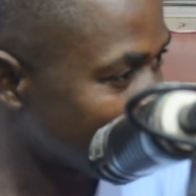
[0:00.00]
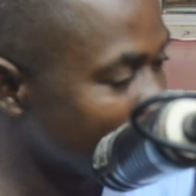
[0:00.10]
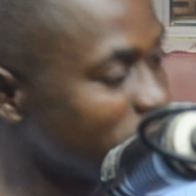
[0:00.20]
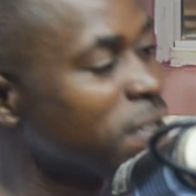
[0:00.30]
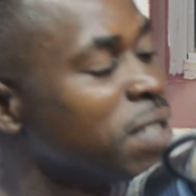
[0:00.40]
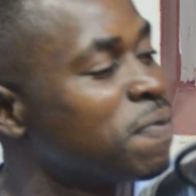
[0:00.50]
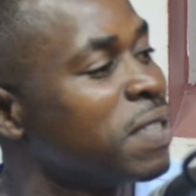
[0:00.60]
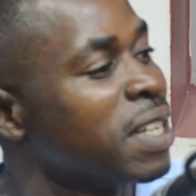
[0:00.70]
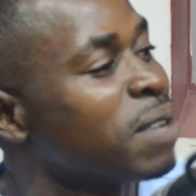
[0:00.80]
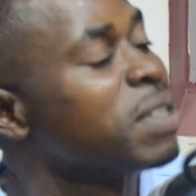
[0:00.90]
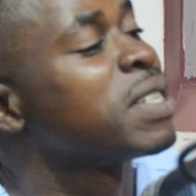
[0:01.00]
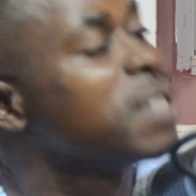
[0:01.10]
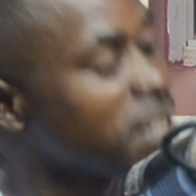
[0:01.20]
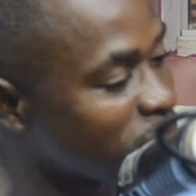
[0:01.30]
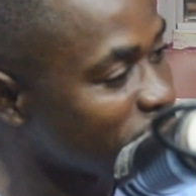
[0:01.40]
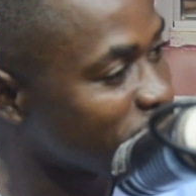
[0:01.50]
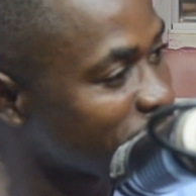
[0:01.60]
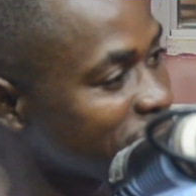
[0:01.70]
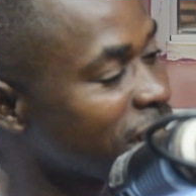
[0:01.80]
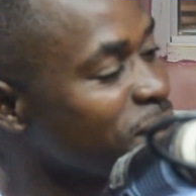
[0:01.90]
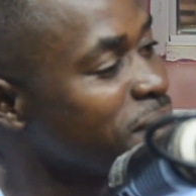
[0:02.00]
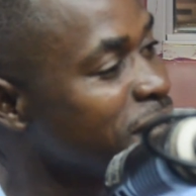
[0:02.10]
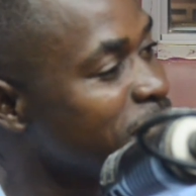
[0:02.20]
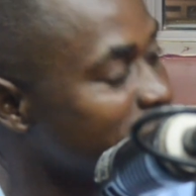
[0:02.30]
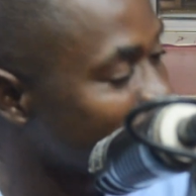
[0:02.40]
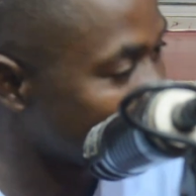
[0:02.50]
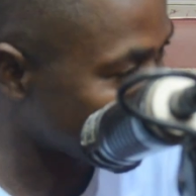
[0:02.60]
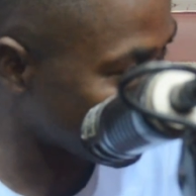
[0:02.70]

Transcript: Even if they arrest them, they can release them that